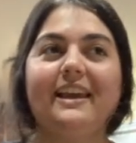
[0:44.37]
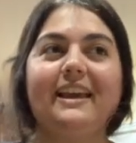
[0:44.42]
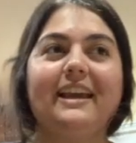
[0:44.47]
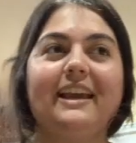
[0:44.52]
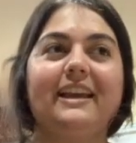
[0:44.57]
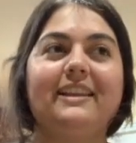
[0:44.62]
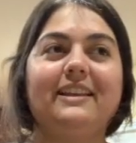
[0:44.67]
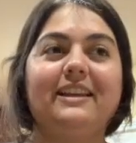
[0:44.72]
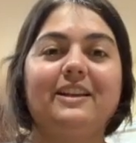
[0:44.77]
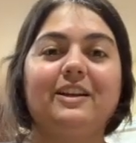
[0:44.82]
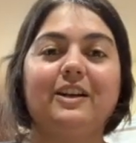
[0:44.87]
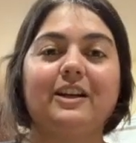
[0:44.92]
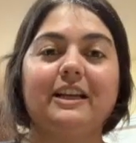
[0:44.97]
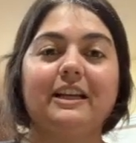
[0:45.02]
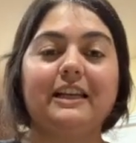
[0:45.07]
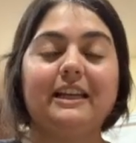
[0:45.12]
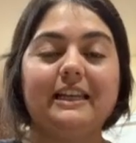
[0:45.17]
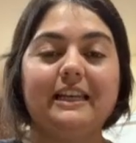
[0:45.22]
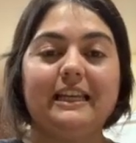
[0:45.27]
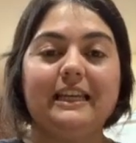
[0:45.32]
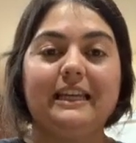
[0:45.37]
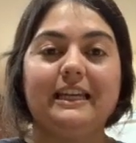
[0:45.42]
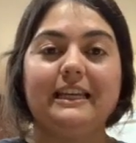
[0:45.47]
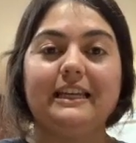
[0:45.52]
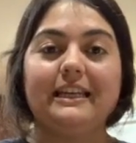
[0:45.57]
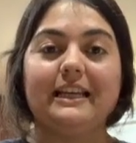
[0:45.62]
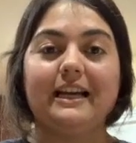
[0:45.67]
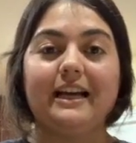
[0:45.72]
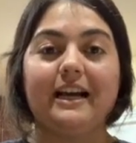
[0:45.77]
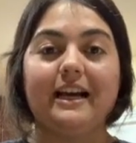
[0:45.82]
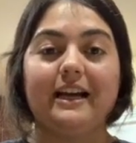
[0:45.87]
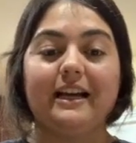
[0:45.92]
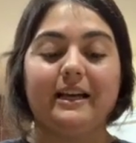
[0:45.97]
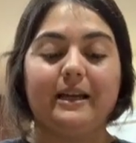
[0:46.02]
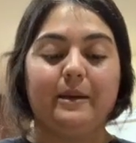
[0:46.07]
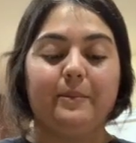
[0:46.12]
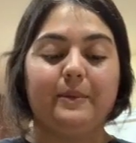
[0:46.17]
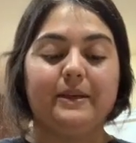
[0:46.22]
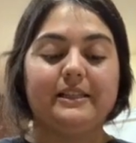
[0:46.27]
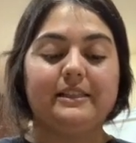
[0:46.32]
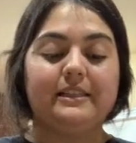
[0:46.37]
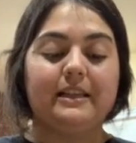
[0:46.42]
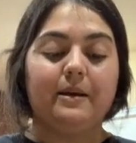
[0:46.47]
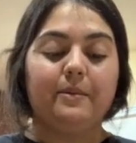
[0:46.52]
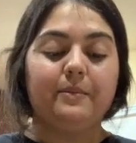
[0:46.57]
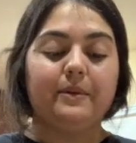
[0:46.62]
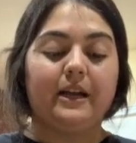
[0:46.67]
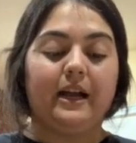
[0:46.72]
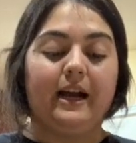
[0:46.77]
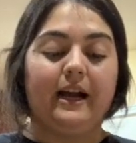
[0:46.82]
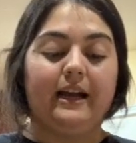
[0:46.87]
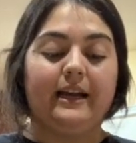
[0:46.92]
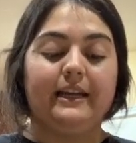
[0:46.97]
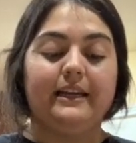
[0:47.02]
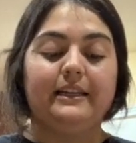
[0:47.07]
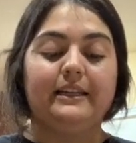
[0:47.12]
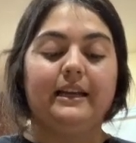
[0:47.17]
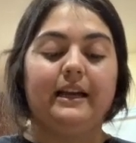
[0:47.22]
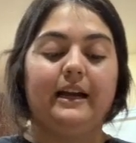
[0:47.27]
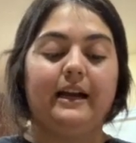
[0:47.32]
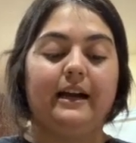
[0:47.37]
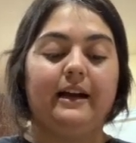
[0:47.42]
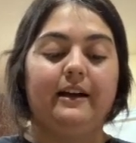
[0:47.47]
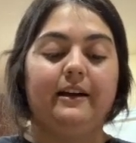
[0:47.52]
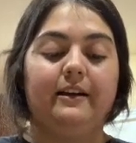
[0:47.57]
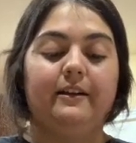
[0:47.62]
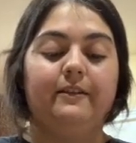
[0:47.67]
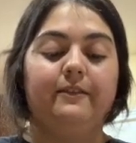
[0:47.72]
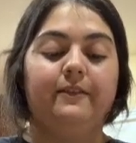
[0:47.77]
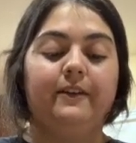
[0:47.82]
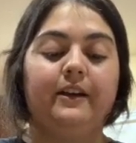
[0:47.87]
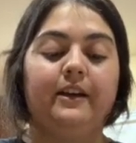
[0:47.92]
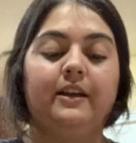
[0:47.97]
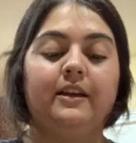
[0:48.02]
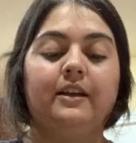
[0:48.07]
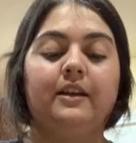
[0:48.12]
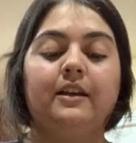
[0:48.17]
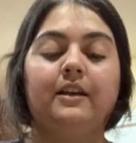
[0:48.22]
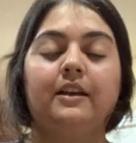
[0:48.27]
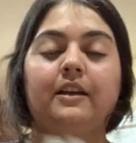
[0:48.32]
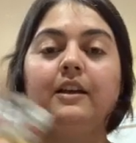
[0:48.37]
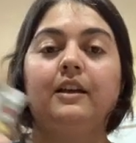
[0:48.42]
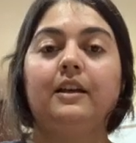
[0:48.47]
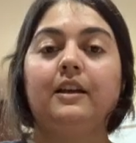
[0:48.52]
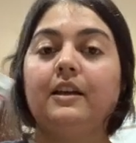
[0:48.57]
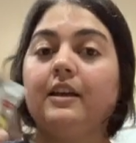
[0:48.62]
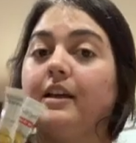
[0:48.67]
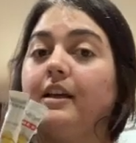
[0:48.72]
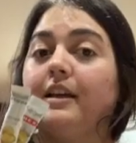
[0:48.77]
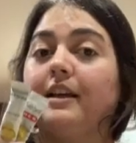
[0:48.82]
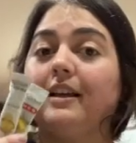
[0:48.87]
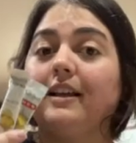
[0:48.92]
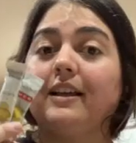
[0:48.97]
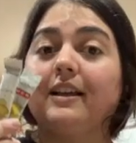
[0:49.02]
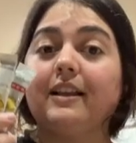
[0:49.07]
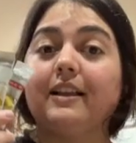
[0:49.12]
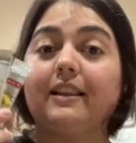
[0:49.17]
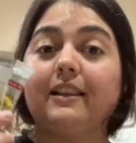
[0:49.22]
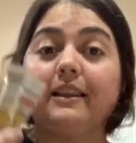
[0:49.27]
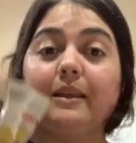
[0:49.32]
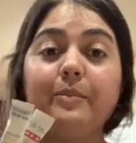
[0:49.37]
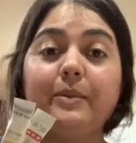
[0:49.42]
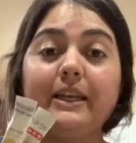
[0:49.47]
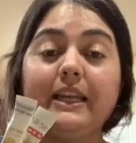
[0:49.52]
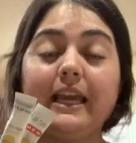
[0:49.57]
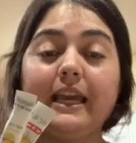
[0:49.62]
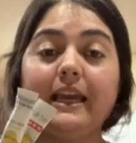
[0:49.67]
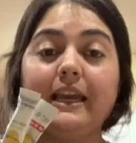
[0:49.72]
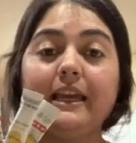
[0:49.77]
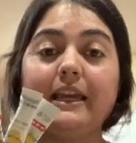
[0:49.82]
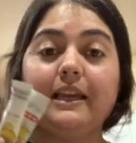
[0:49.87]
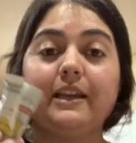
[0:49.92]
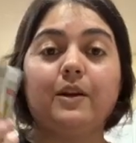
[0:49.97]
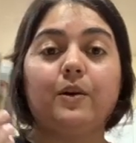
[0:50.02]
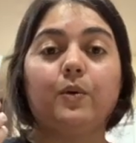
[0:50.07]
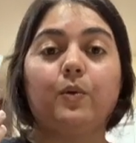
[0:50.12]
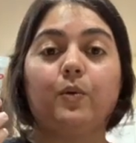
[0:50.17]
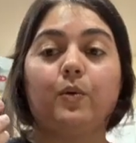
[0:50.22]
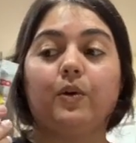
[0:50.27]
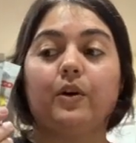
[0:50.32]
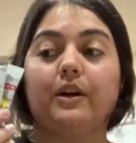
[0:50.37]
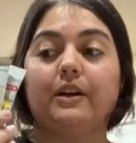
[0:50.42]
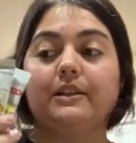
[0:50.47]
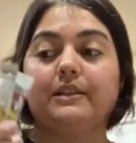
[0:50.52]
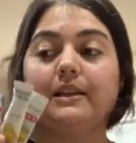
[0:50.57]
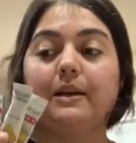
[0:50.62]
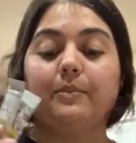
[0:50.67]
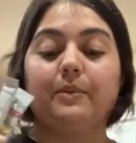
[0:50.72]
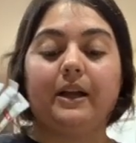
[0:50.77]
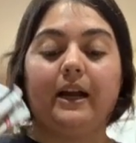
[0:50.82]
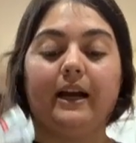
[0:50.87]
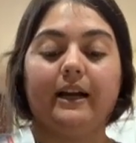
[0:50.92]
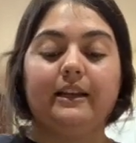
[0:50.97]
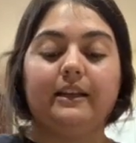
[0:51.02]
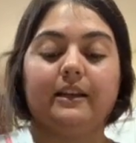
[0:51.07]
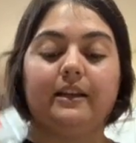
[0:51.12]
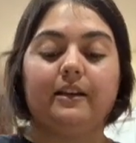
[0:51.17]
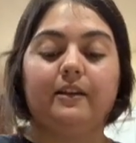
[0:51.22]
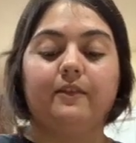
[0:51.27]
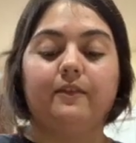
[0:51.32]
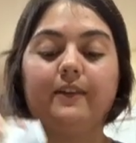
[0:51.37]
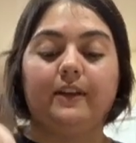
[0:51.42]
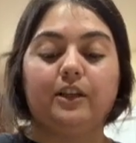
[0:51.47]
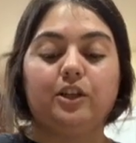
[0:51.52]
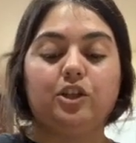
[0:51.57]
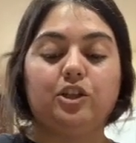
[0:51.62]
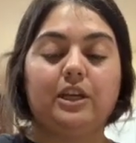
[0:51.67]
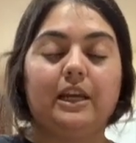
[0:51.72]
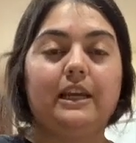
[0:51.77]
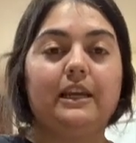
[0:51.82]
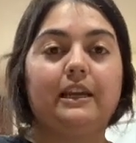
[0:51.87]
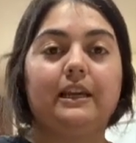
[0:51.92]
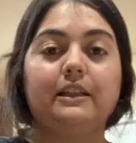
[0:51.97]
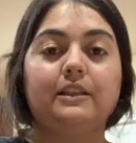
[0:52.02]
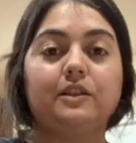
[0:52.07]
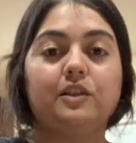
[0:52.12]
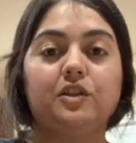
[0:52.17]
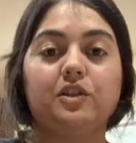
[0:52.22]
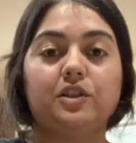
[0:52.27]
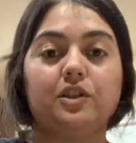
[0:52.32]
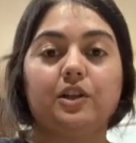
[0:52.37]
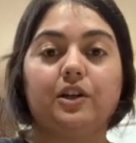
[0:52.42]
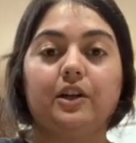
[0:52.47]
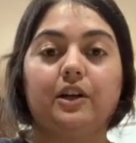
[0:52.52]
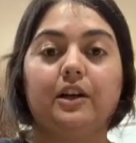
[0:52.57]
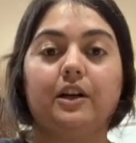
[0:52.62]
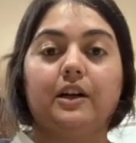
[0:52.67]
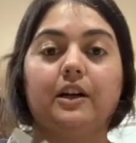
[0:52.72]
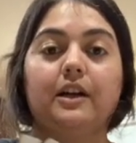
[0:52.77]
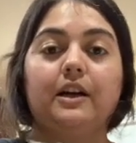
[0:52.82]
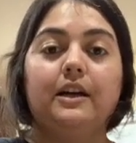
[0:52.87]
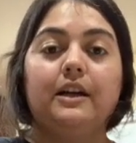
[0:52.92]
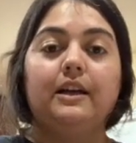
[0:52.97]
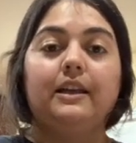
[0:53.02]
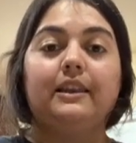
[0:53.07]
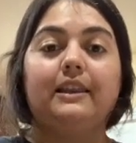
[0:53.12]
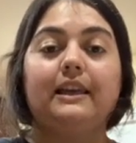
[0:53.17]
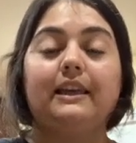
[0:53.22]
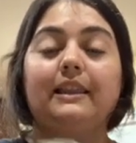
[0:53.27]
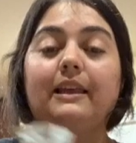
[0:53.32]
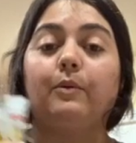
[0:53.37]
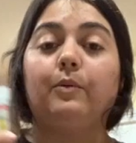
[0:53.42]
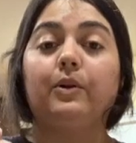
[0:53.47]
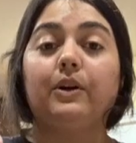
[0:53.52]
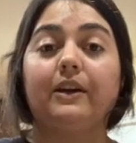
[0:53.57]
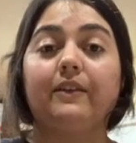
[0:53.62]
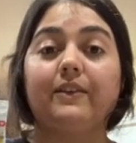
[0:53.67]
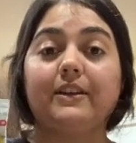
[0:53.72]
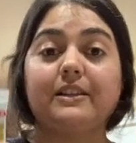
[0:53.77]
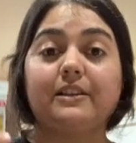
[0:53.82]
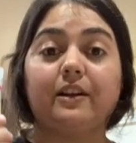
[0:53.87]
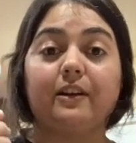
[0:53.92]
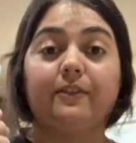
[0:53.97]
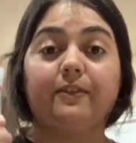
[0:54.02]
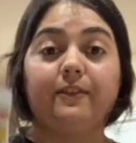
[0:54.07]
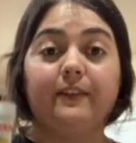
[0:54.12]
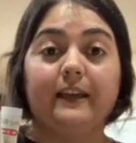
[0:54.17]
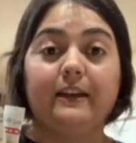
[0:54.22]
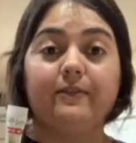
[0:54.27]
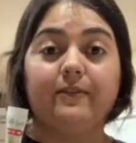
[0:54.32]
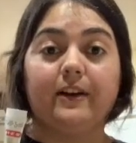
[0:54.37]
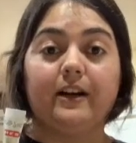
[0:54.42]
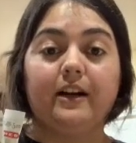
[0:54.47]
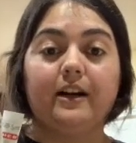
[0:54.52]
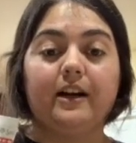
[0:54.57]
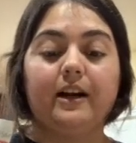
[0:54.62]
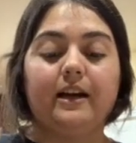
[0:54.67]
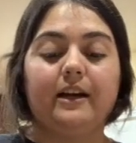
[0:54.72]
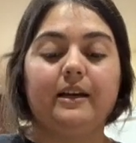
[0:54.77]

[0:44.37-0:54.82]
And then you're gonna need some kind of lemonade or some kind of shake and stir thing that will give us our flavor.